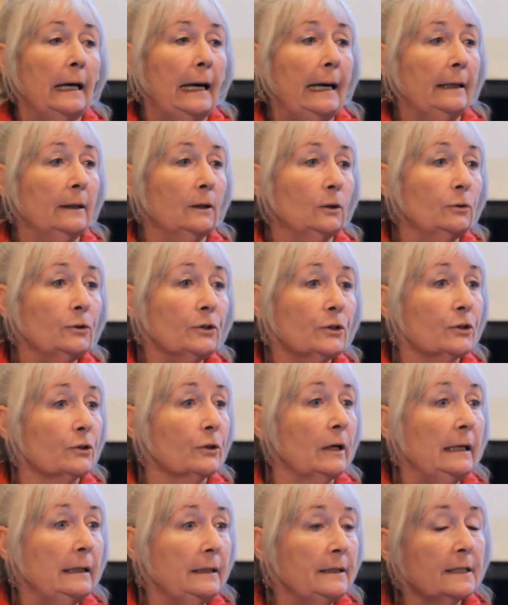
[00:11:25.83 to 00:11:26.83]
And good
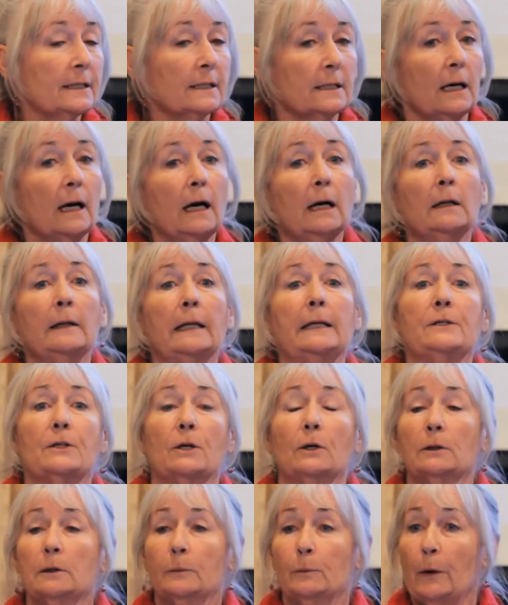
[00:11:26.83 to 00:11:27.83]
Australian style, they
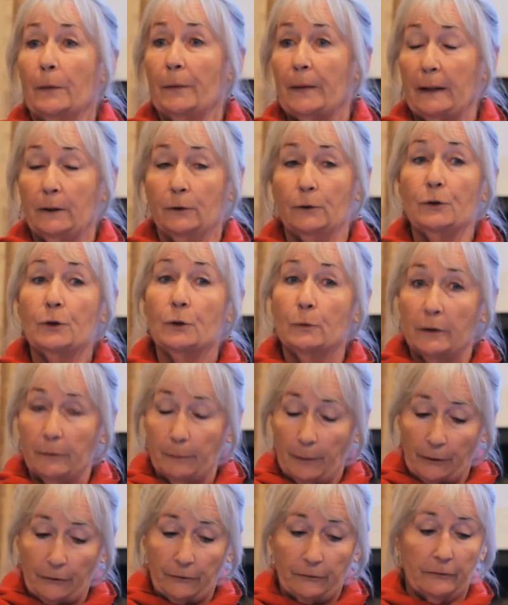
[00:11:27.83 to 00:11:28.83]
told them what they could do
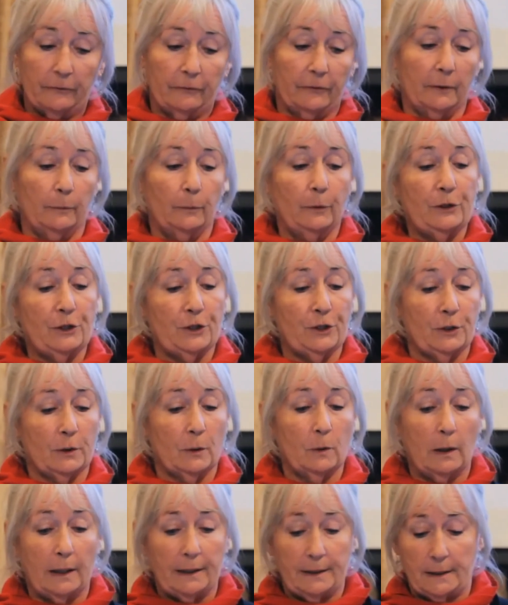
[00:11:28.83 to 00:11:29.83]
with both of them, which
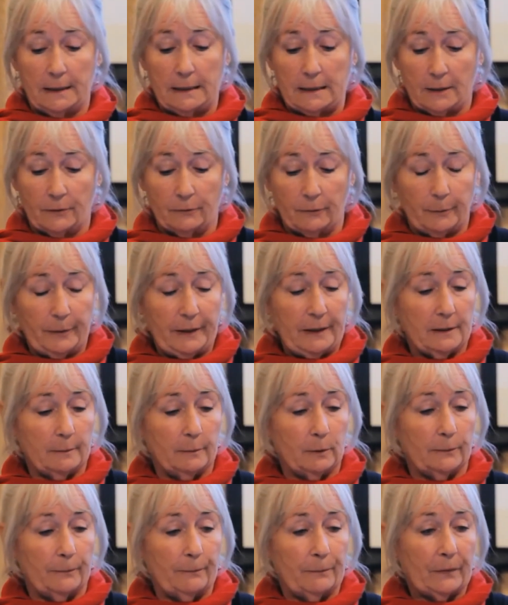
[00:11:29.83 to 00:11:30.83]
quite isn't
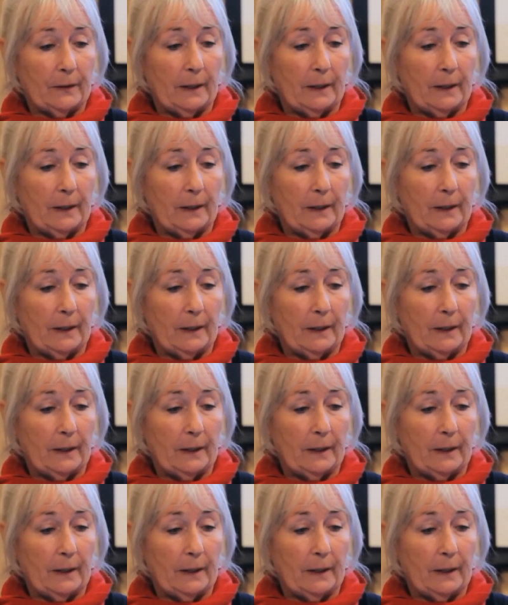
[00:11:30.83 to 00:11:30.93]
repeatable.